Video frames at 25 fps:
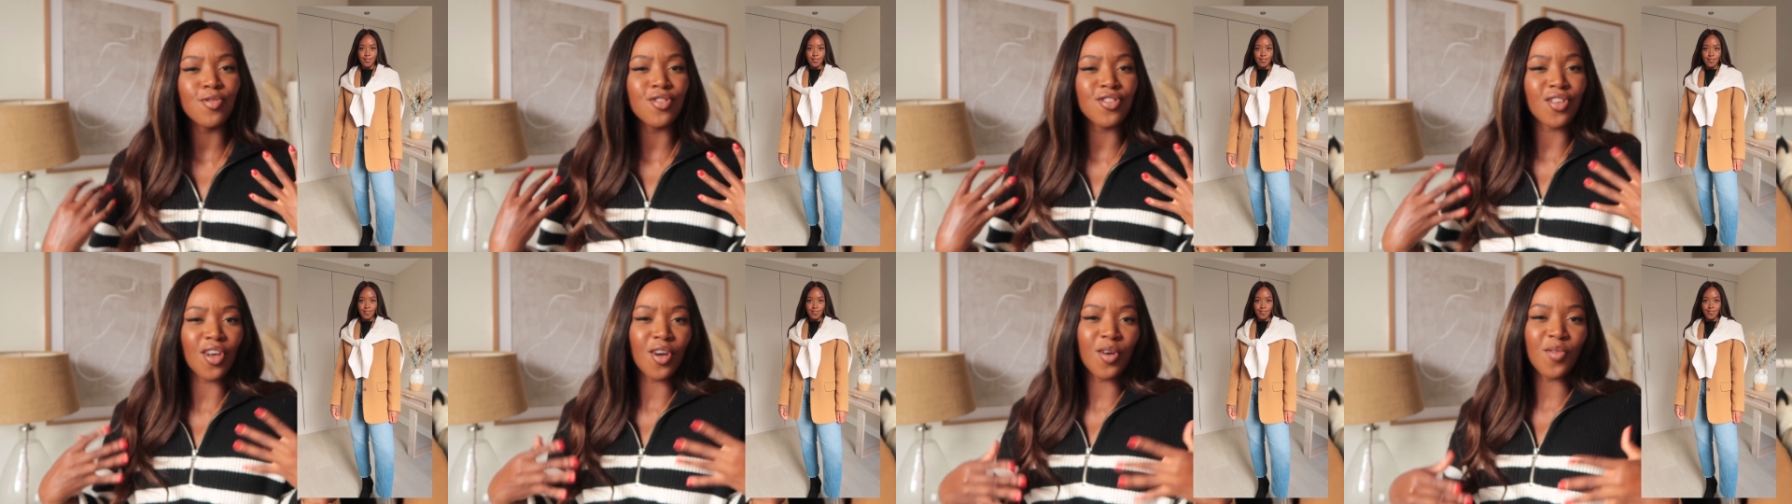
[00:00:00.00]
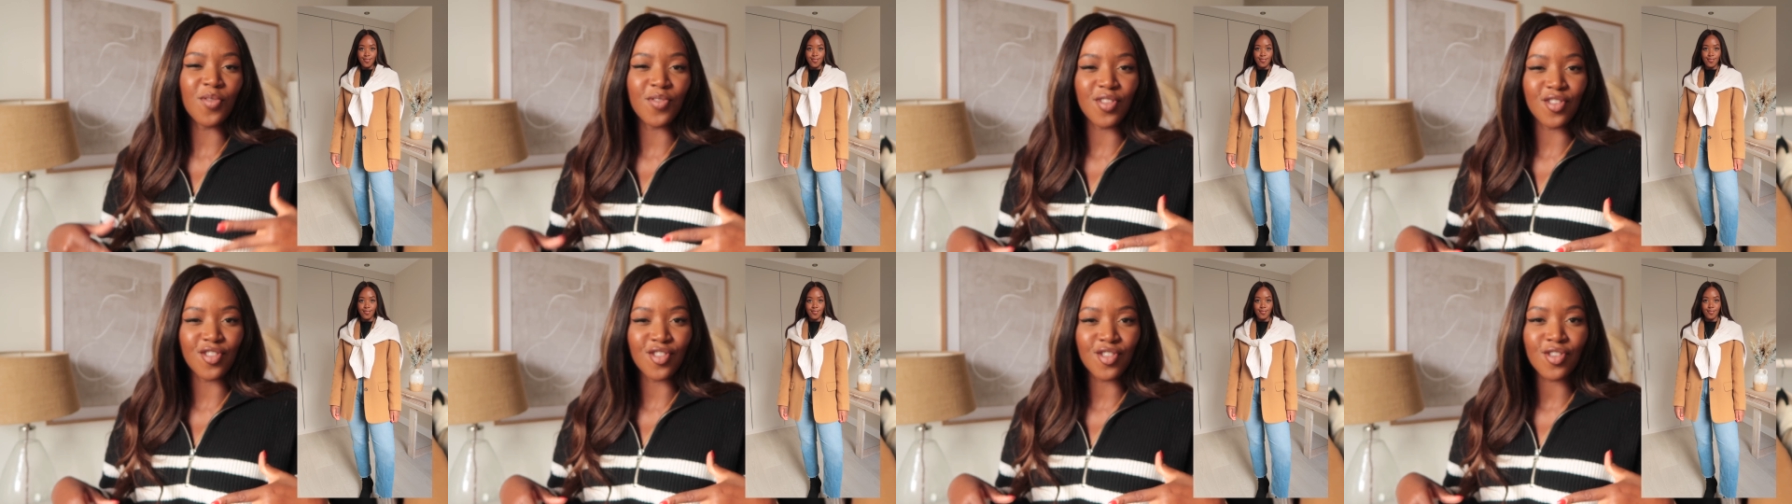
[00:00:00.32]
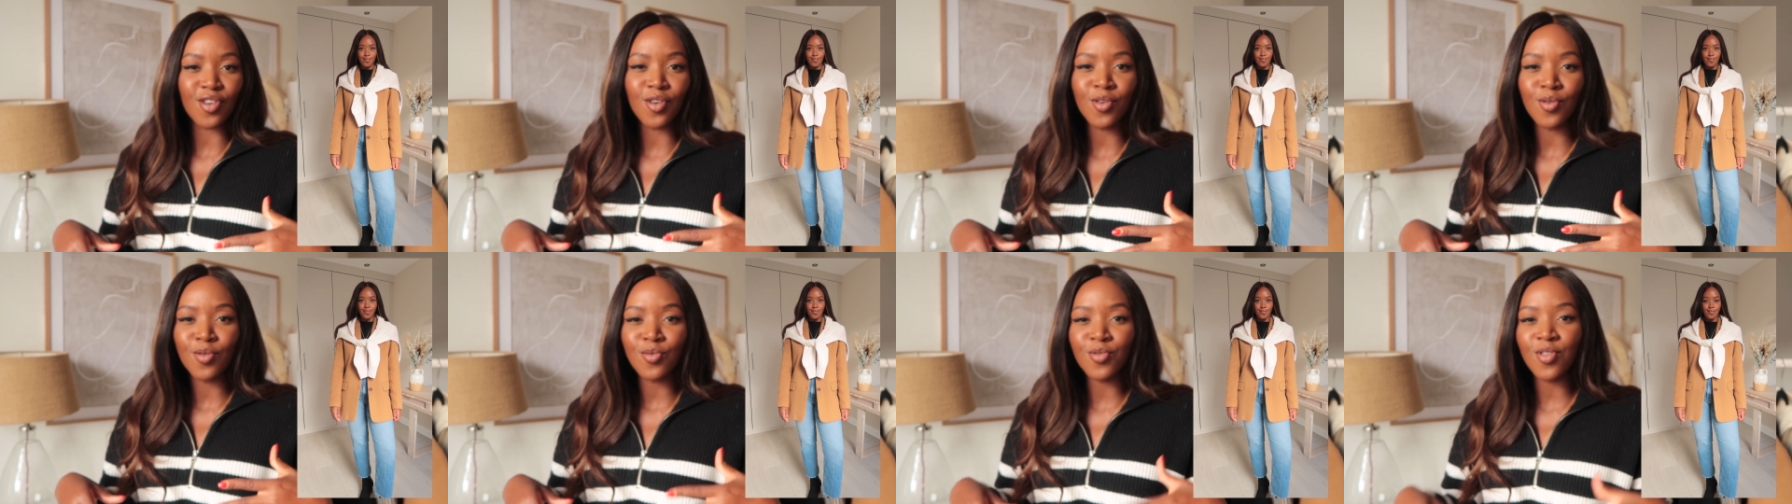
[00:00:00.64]
just over the
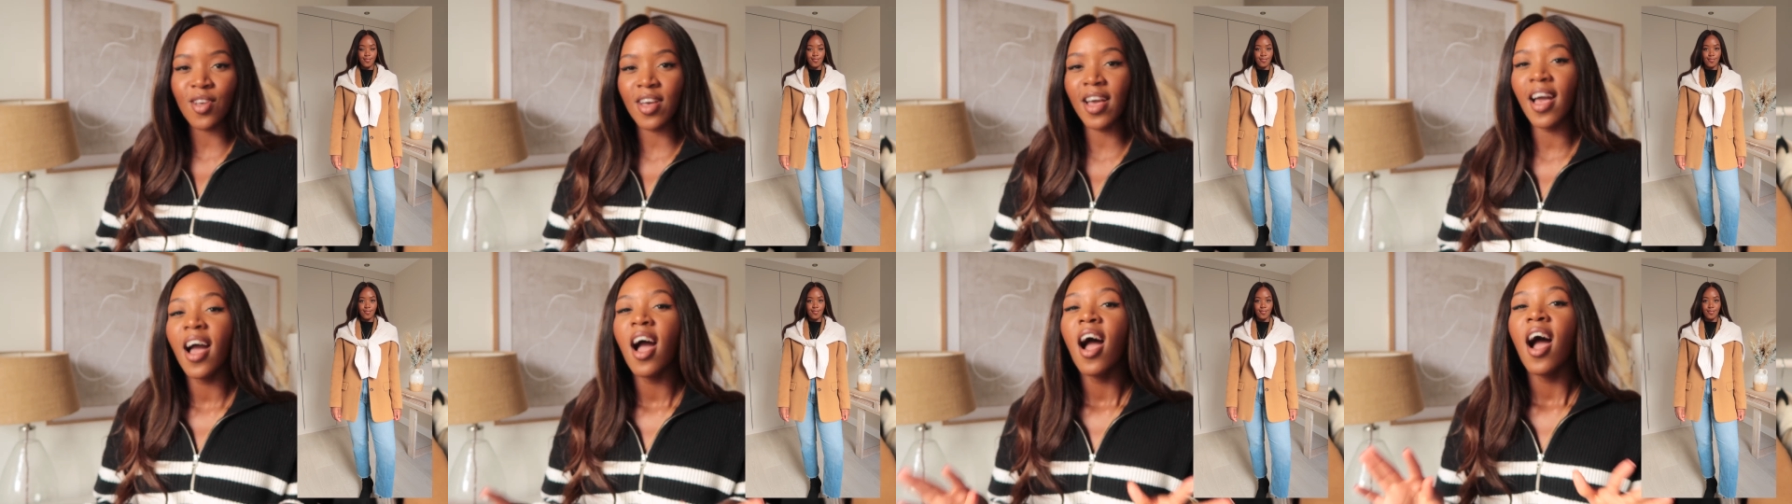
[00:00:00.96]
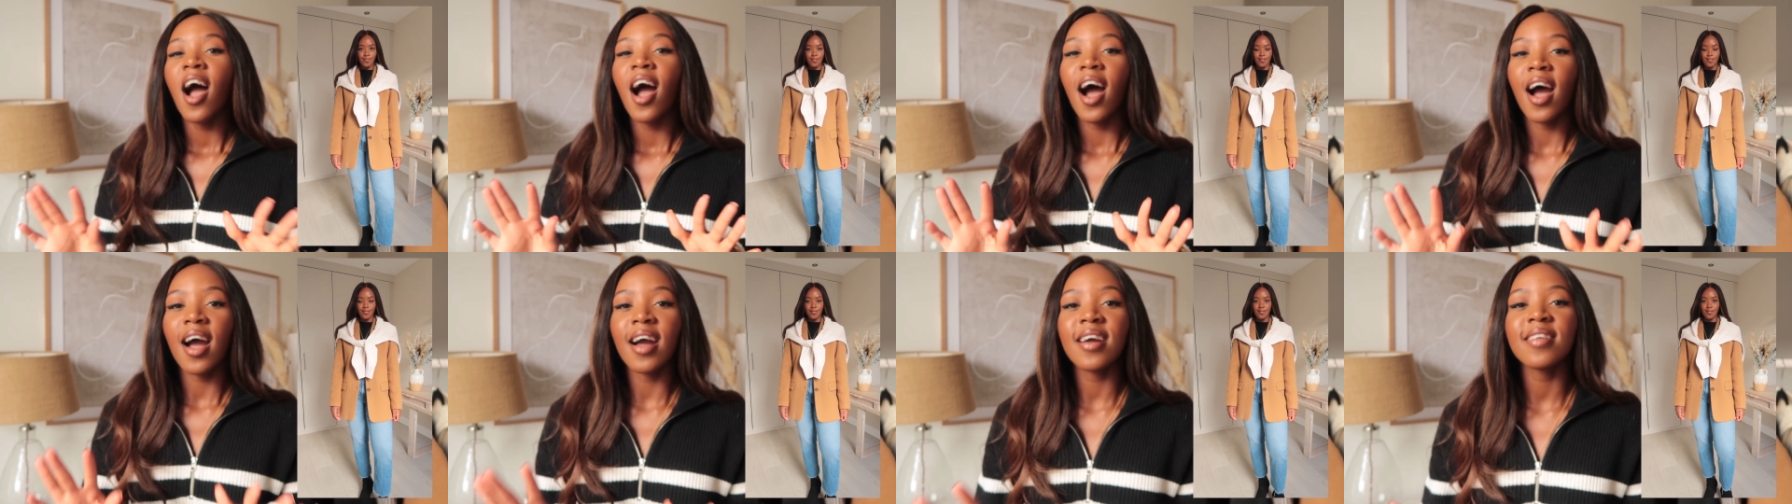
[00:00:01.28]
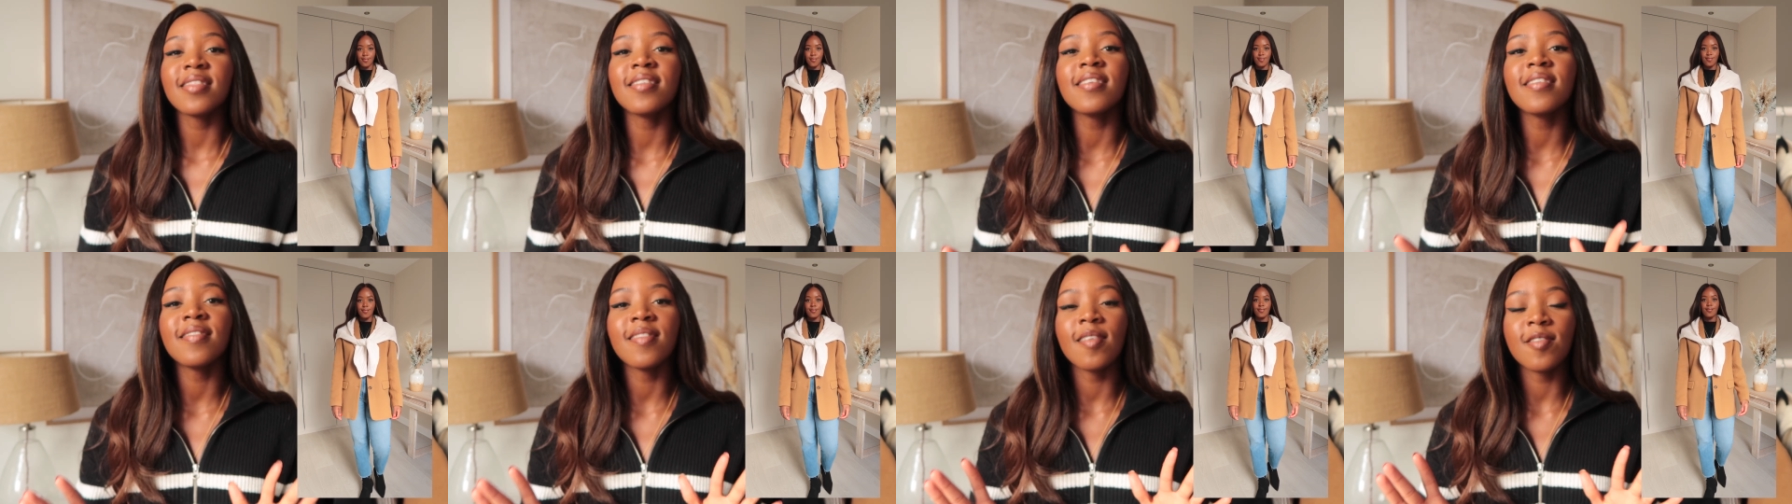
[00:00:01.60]
shoulder. I
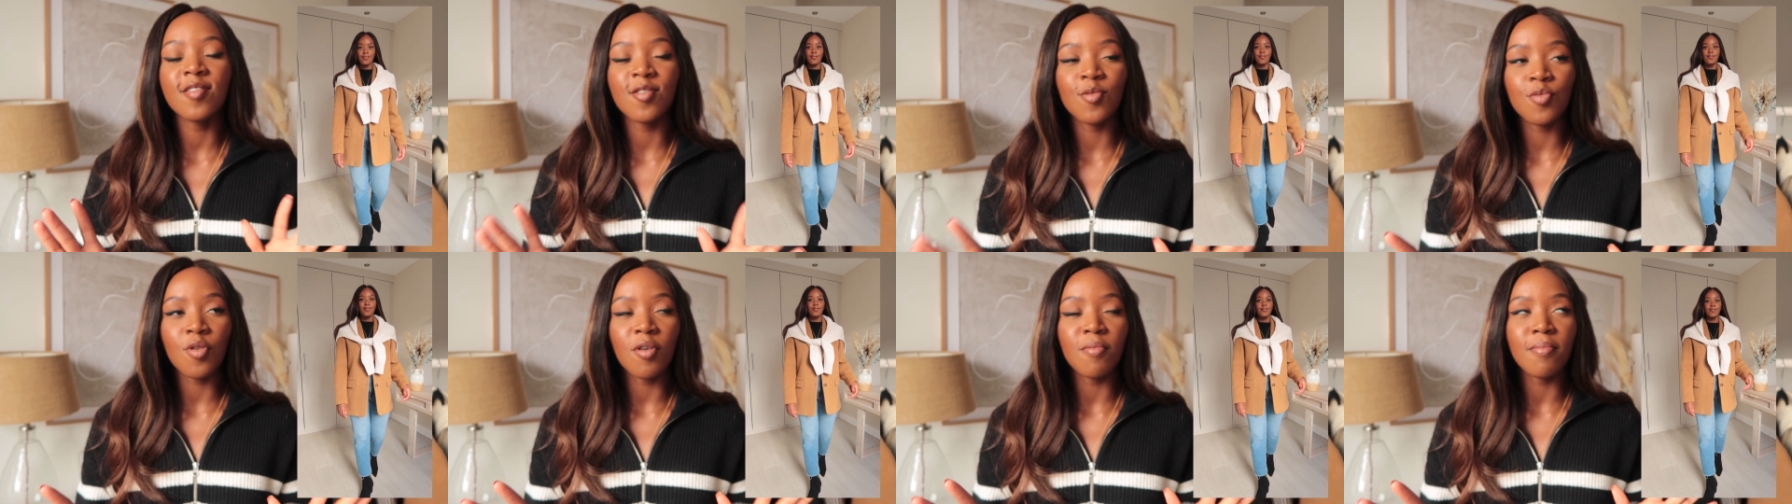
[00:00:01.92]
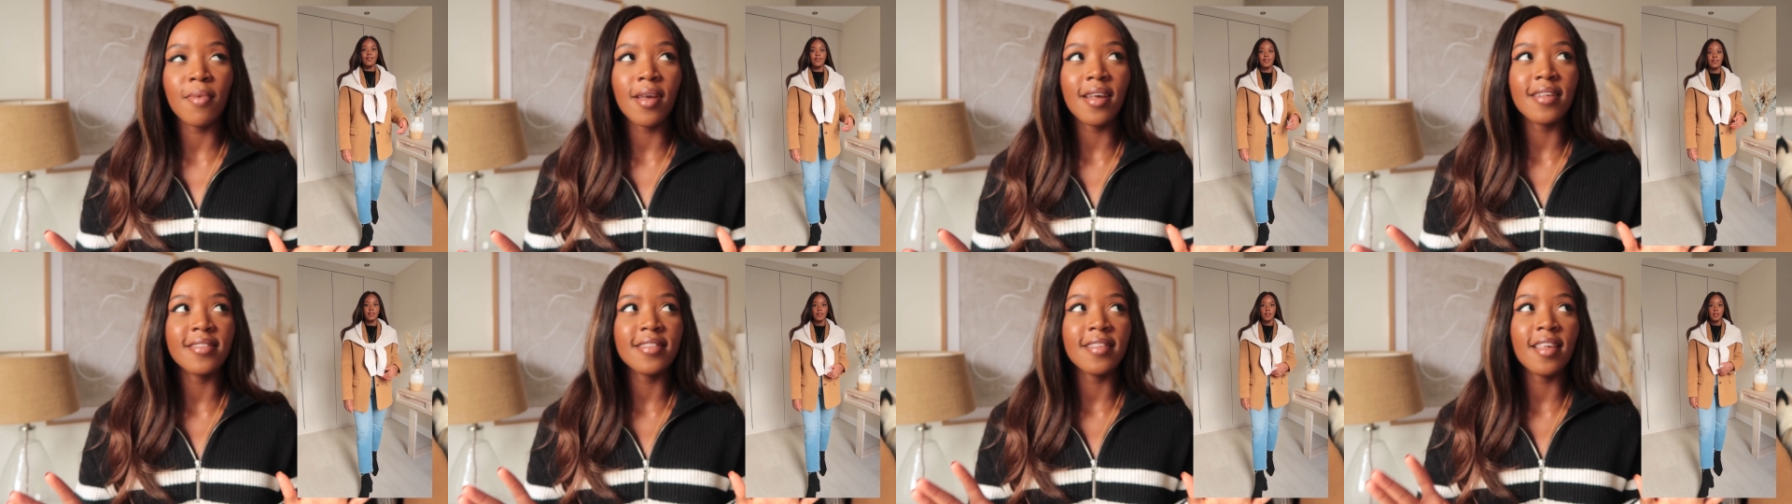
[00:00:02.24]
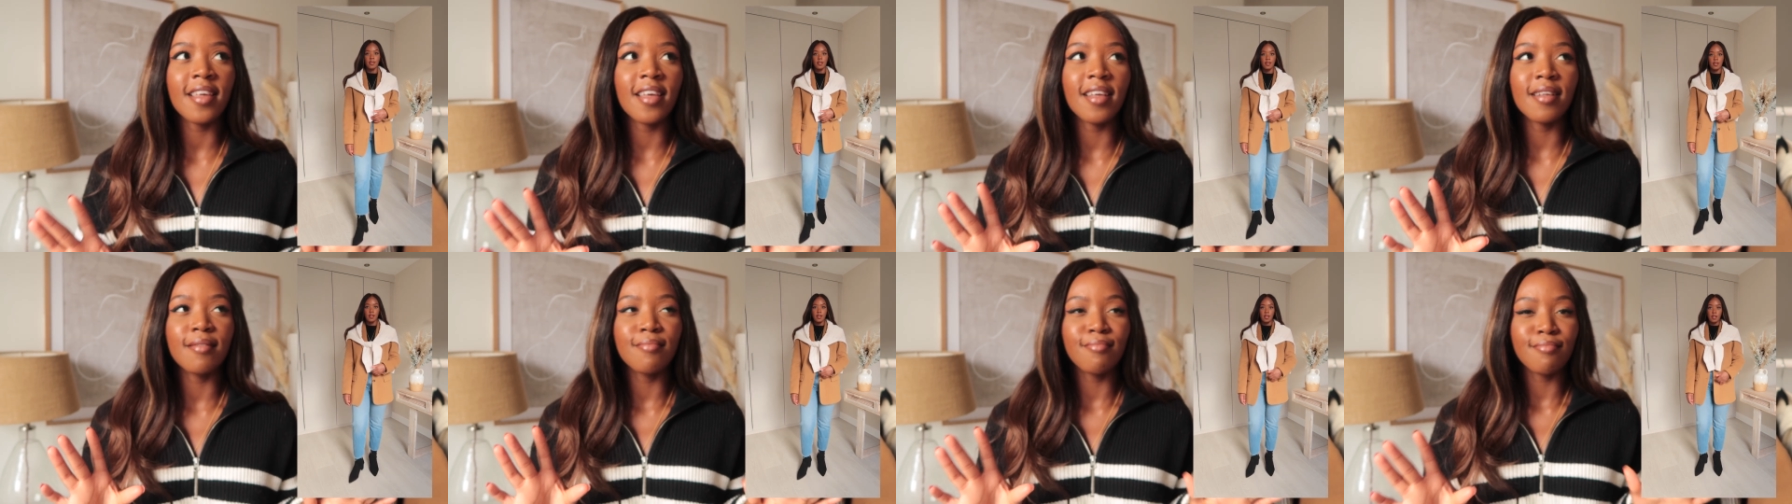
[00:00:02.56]
think this is what makes
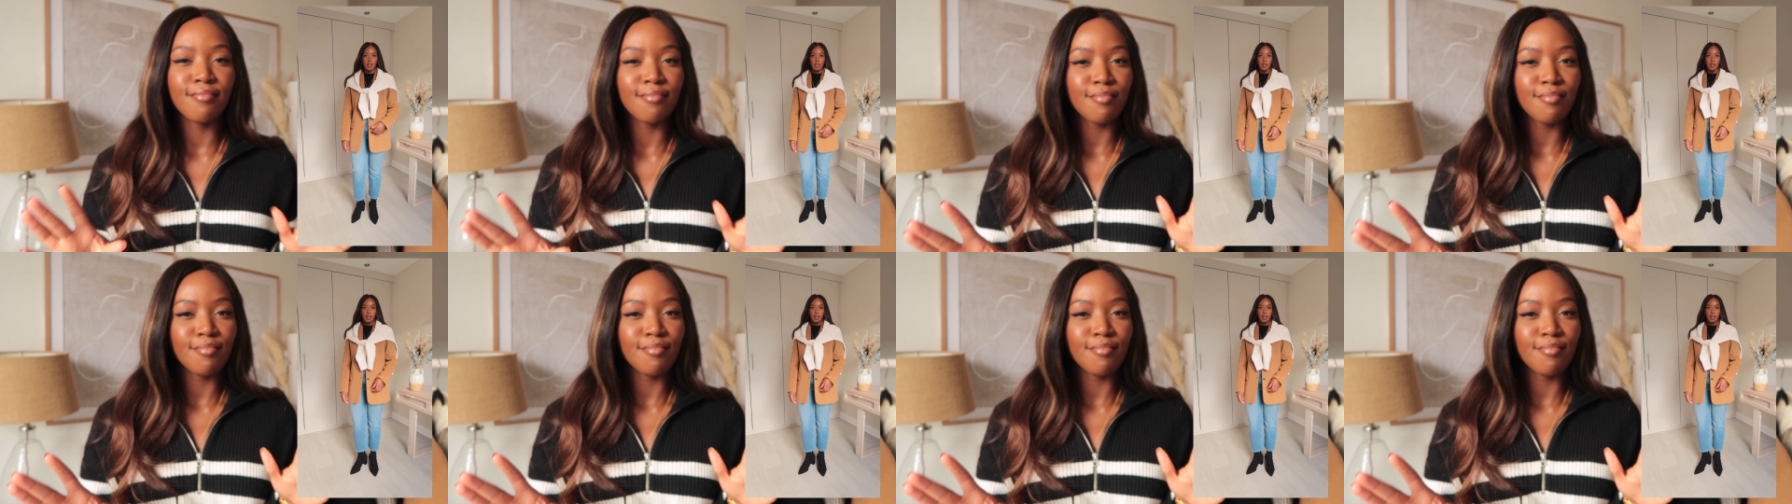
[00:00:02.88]
it